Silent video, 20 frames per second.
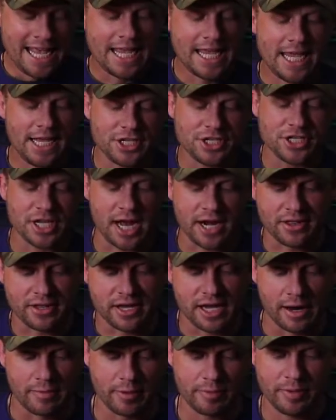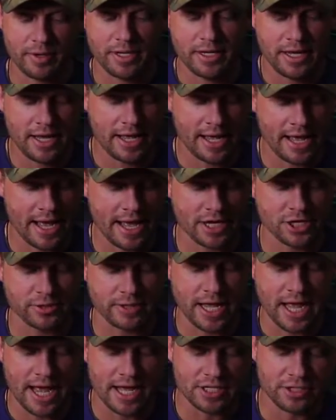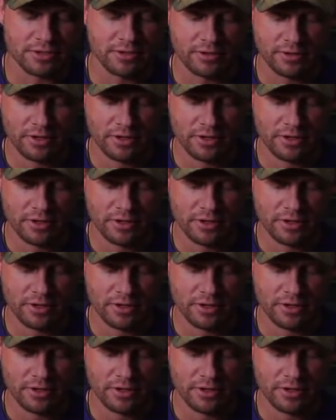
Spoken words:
Each side of the cummerbund actually has